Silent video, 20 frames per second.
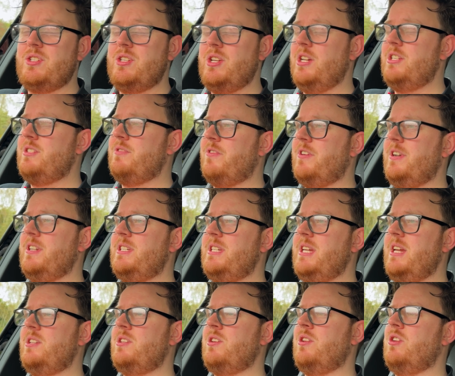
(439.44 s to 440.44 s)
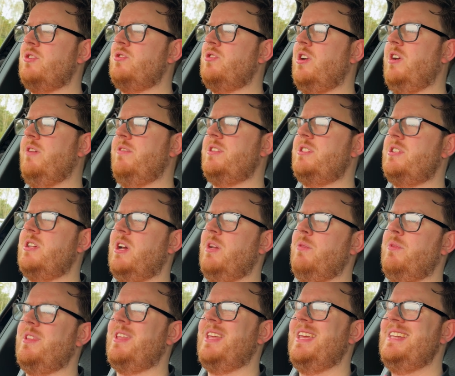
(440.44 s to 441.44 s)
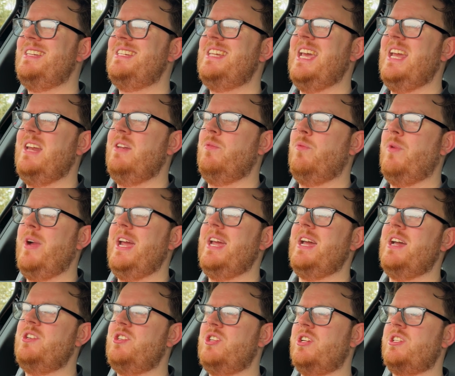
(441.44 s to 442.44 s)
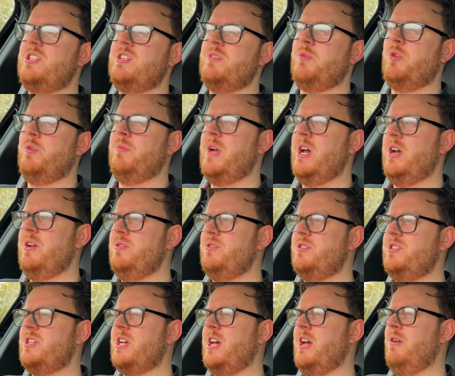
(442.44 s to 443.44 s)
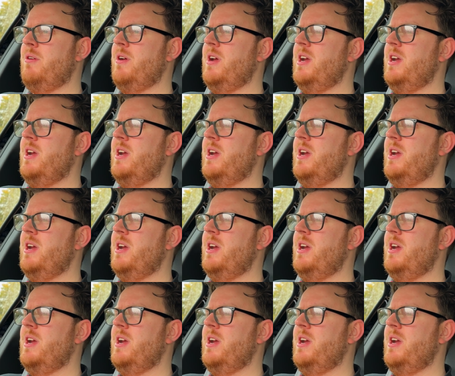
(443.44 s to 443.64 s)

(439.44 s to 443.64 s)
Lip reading: certified seats on the driver's side with 10-way adjustable modes. So